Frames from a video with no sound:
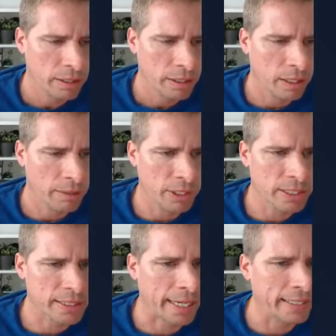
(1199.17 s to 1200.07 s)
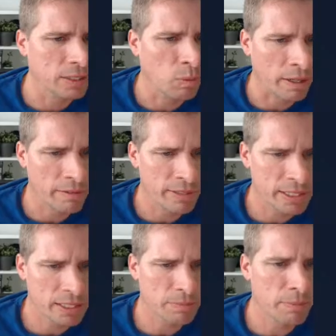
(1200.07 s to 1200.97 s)
You can just tie it to one of the
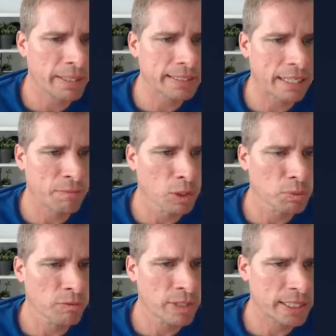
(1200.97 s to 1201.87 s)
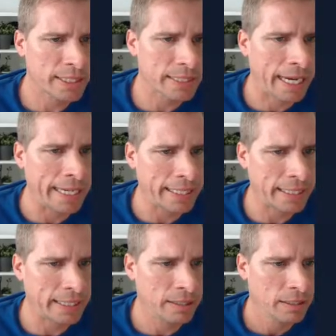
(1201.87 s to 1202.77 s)
visits, but because I have multiple visits, I
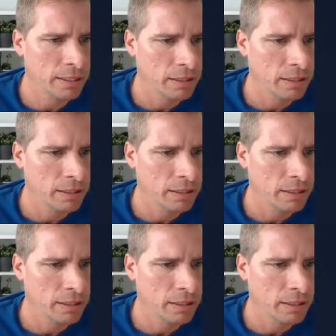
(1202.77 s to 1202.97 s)
can